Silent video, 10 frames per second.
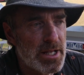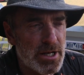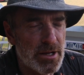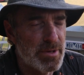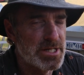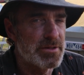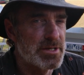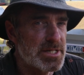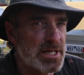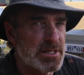measure
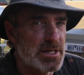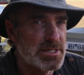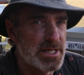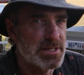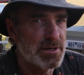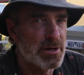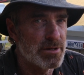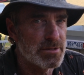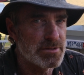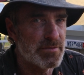the centre to centre
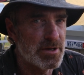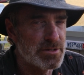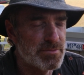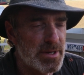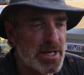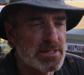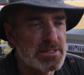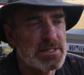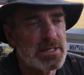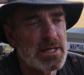holes of those
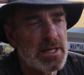mounts